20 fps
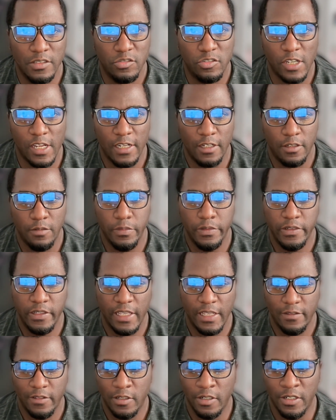to try to
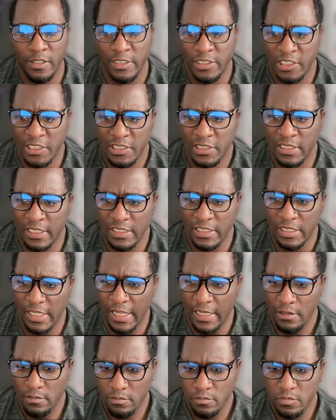communicate with her, and she
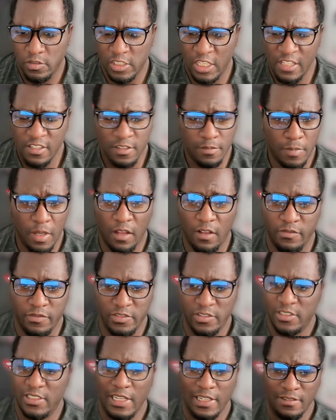just like sends them
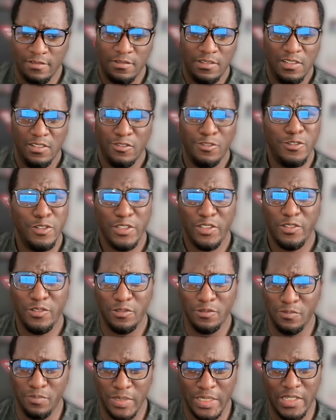off. Just like, who
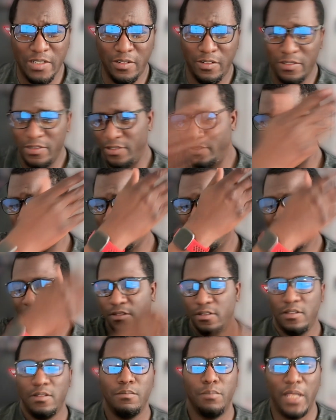are you? Be gone.
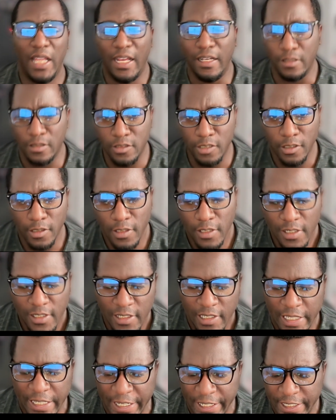Blocked.
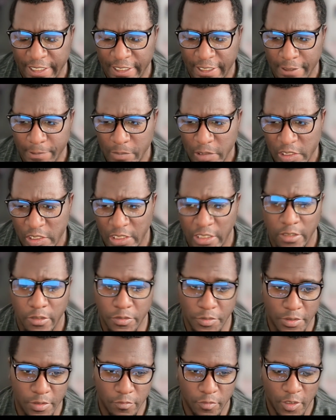And
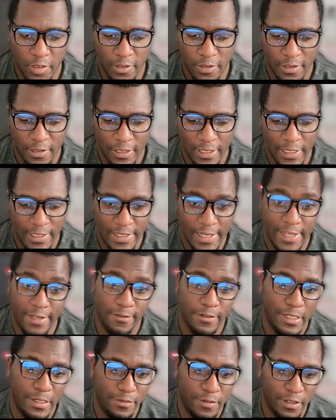she goes to work,
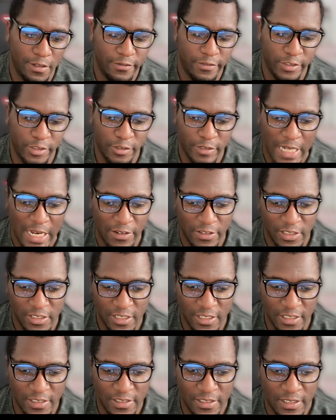and they only work for 2
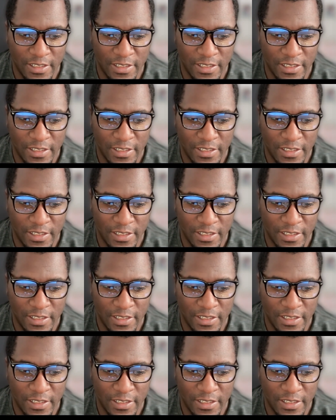hours